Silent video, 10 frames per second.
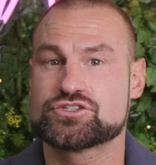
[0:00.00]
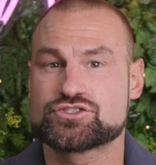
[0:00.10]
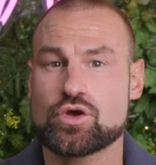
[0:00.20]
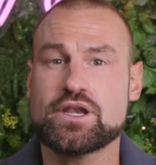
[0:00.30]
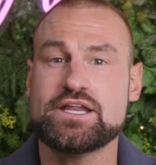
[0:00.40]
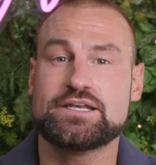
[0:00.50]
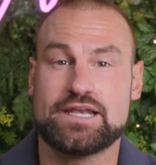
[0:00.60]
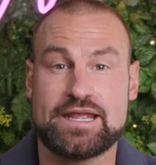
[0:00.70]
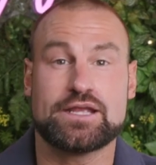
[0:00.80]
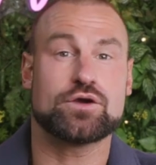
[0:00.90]
a solid
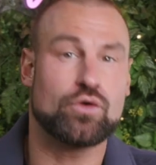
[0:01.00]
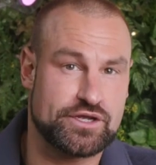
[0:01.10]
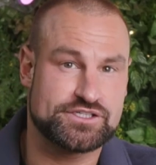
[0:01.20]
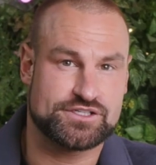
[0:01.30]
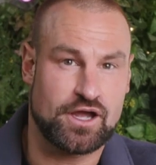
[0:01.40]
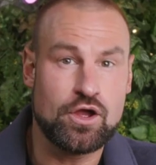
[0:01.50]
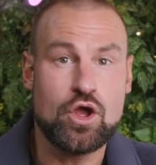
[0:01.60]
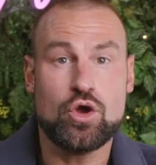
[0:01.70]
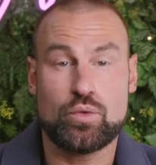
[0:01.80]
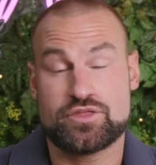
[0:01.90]
link oyster
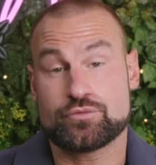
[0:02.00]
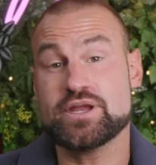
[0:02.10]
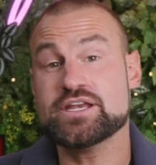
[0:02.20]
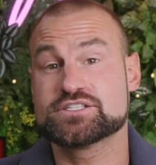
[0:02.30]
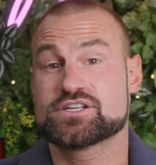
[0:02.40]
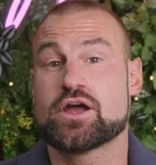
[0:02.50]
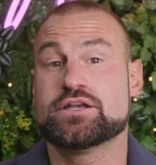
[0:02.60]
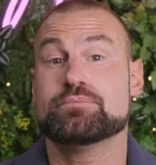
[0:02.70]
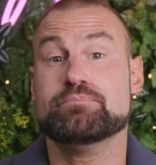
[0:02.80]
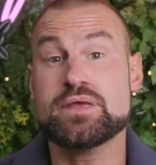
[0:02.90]
with a redesigned